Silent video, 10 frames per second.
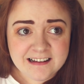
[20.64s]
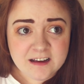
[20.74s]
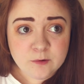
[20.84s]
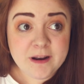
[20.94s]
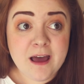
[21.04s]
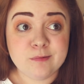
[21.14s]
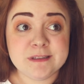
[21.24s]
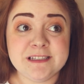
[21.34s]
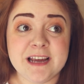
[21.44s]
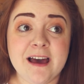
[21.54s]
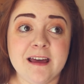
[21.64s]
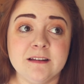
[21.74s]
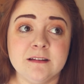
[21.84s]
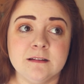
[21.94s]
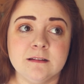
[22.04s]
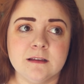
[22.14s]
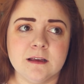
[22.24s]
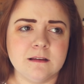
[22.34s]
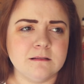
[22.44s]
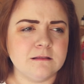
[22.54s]
When I was 10,
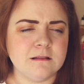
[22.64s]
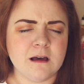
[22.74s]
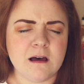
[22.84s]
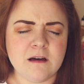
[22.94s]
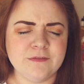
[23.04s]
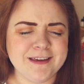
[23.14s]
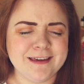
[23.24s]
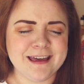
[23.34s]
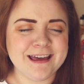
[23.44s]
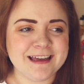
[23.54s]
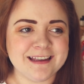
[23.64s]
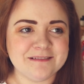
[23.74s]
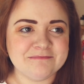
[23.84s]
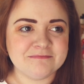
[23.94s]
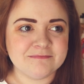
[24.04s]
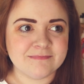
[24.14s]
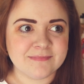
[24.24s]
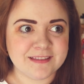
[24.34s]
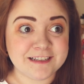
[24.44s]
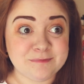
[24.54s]
in love again,
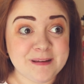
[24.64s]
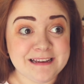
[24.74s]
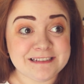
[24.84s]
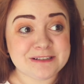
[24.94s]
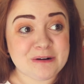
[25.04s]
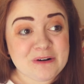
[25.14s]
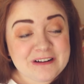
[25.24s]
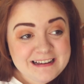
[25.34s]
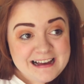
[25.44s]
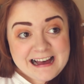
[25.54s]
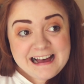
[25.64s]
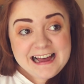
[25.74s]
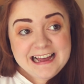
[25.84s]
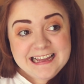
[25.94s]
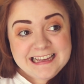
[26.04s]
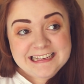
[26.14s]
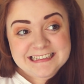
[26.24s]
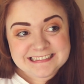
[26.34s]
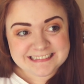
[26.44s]
this Peace Corps guy.